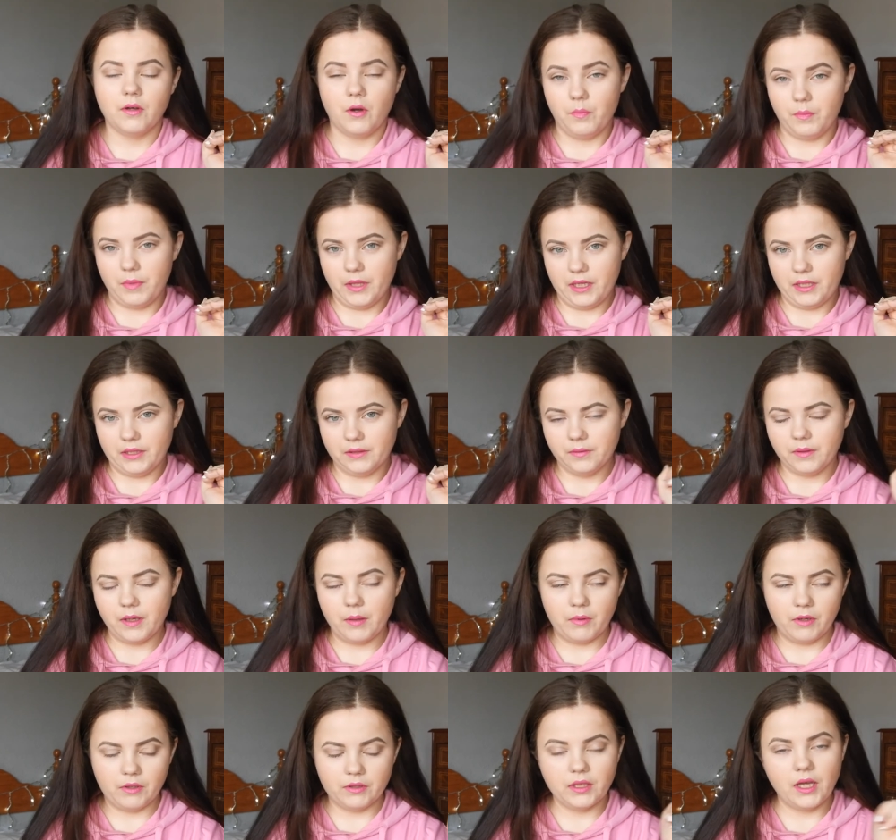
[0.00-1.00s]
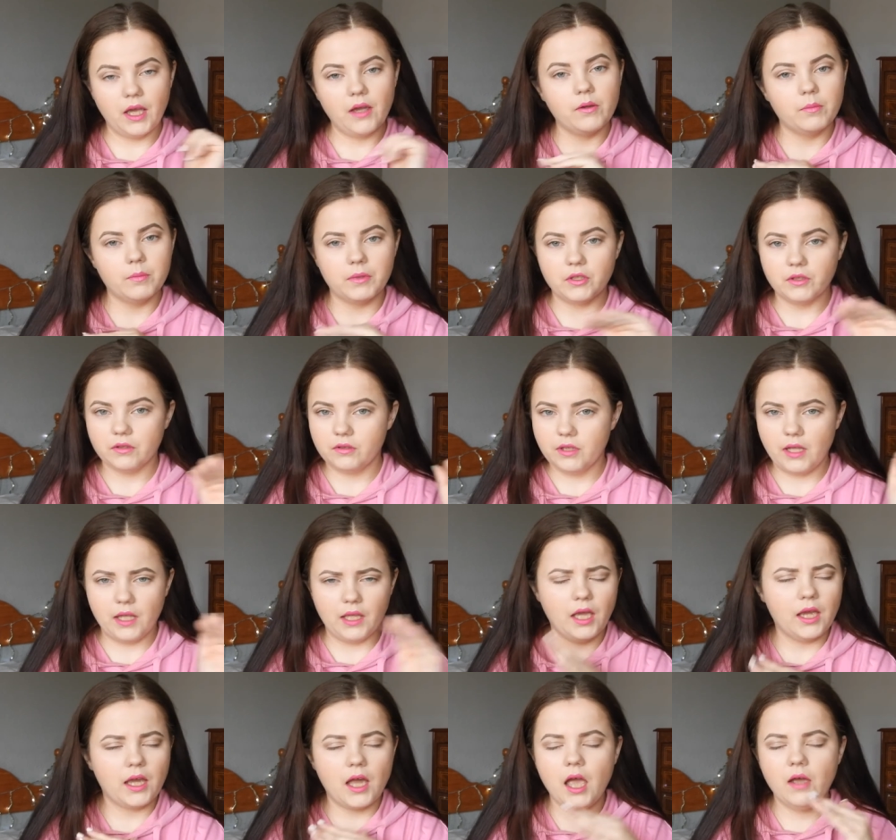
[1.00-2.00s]
complain about. I'll be
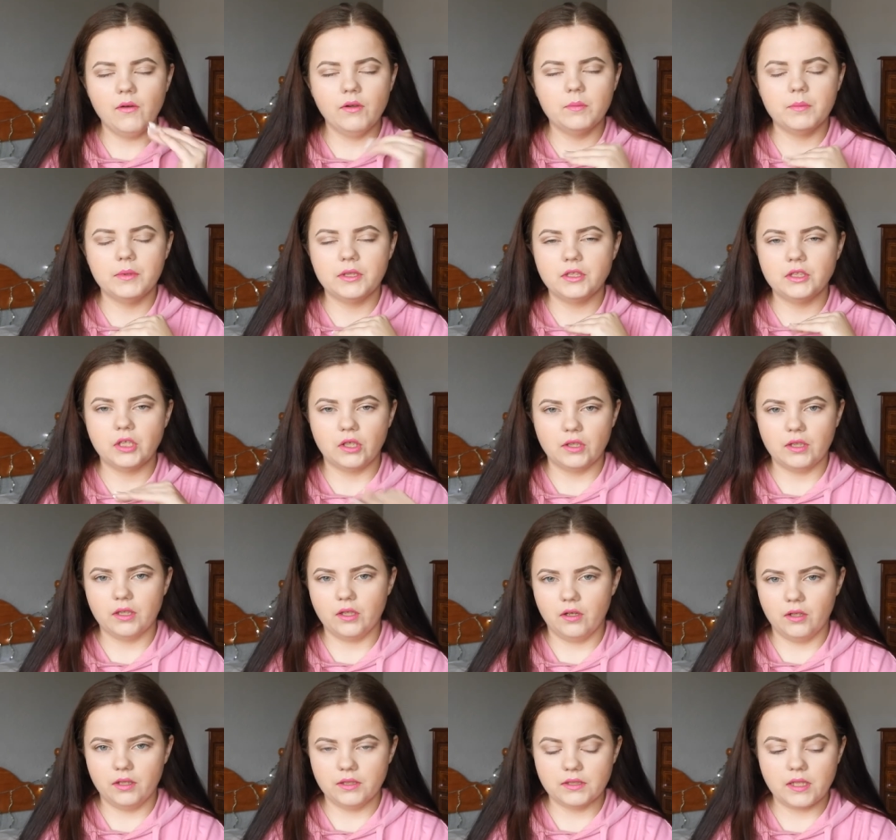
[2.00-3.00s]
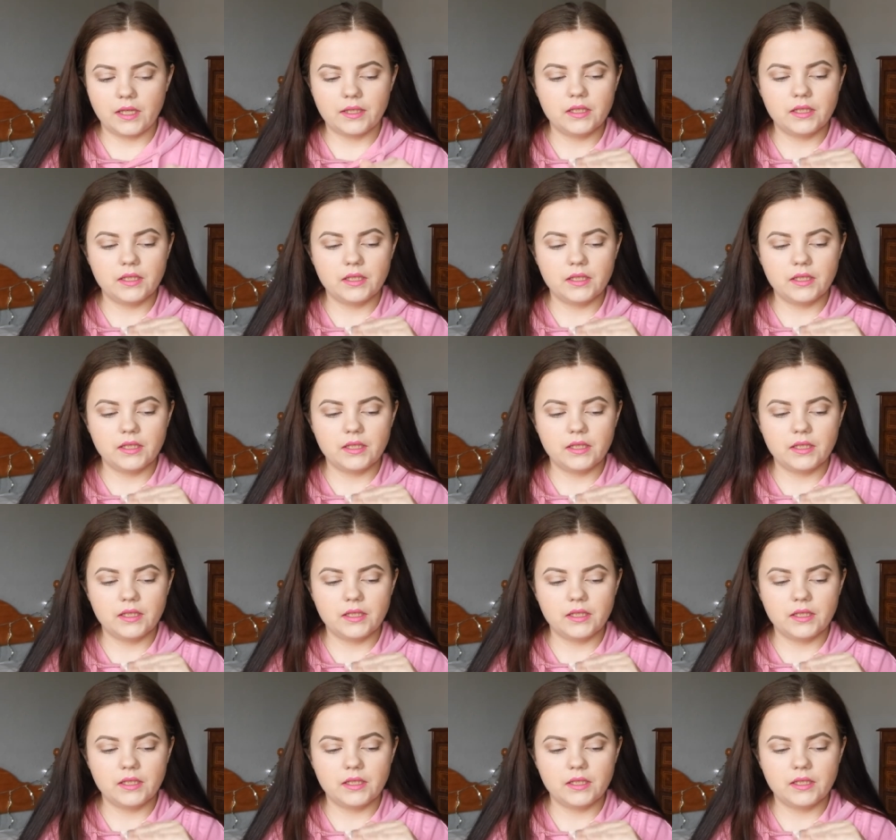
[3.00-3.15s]
like I will be totally honest.